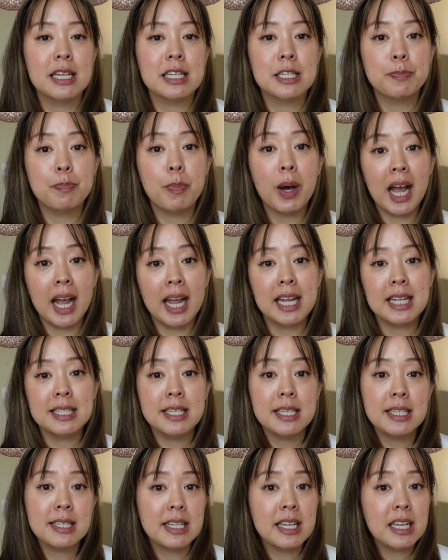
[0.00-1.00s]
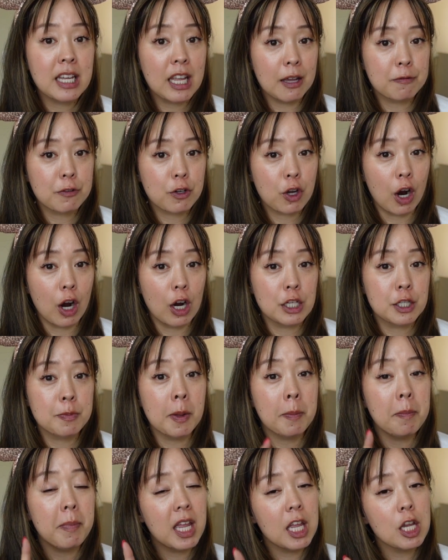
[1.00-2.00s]
is buying Disney gift cards,
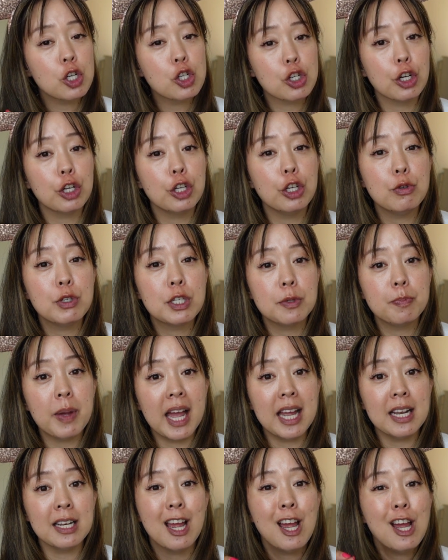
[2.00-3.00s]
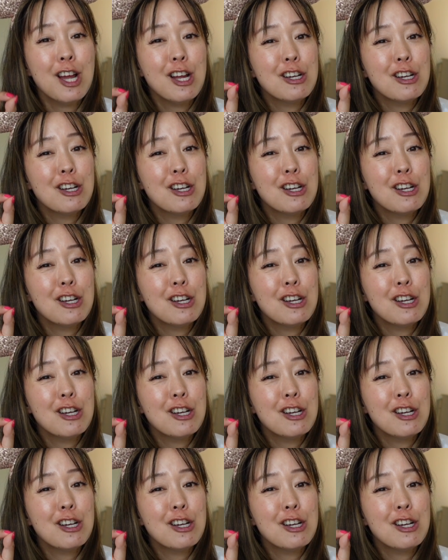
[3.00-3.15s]
but making sure you spend